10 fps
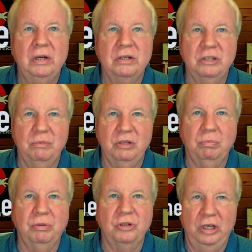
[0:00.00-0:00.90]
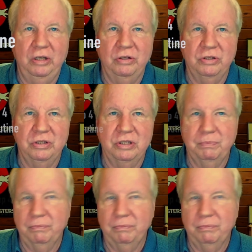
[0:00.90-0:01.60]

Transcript: Some simple changes.